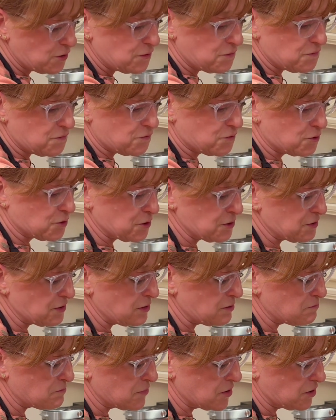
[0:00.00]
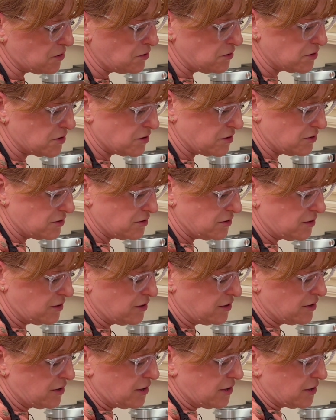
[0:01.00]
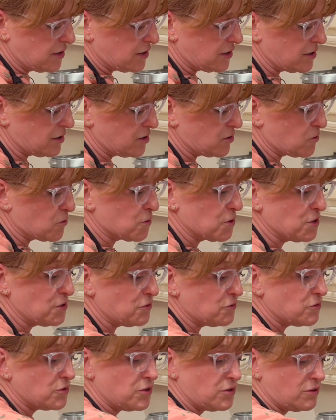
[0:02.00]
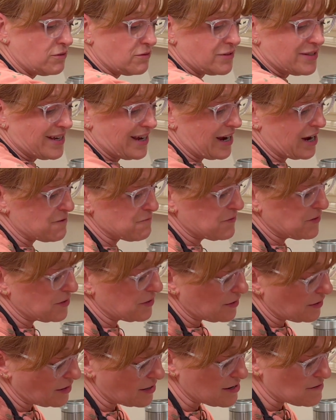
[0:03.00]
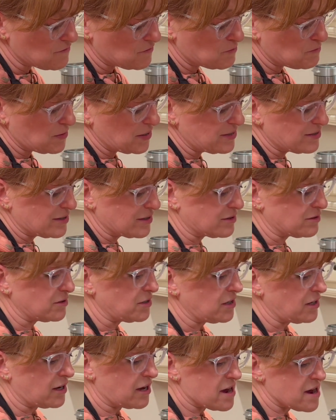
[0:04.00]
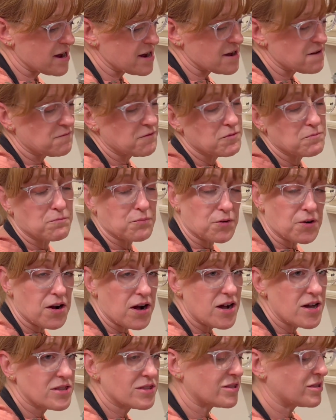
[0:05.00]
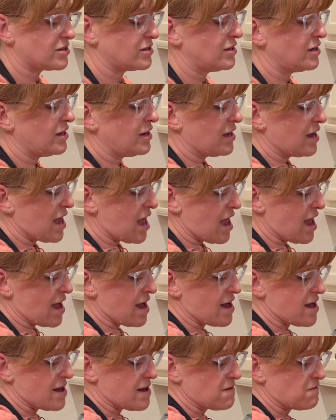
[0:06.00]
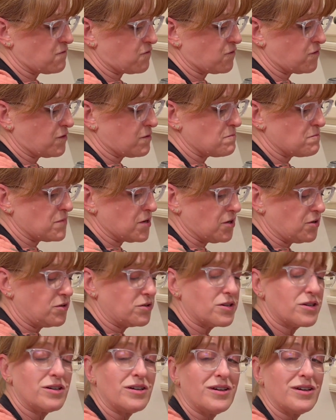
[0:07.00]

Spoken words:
for the milk, or you could use half and half, basically half broth, half milk,